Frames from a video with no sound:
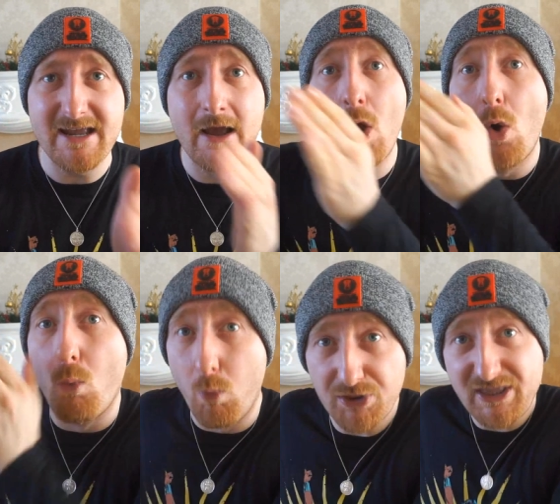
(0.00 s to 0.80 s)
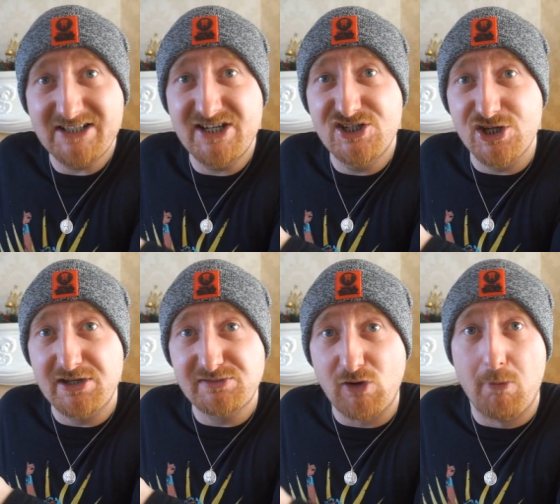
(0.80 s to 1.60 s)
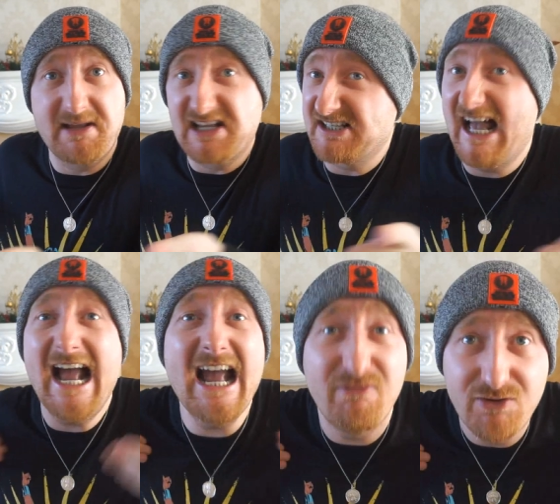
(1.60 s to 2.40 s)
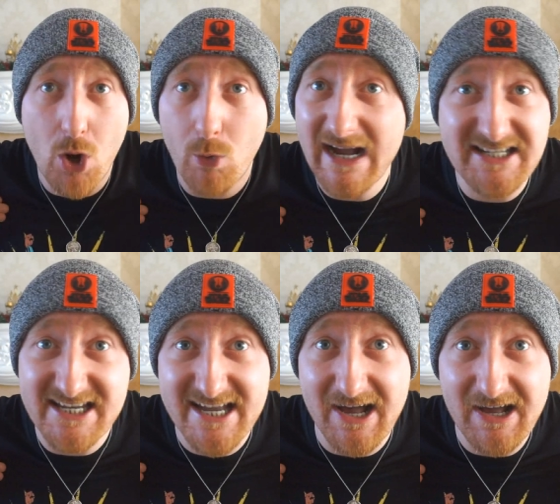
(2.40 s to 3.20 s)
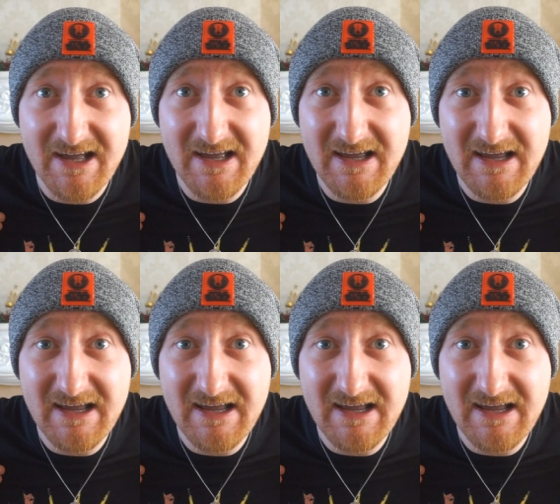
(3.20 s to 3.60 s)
me what that t-shirt is from, because I have no idea.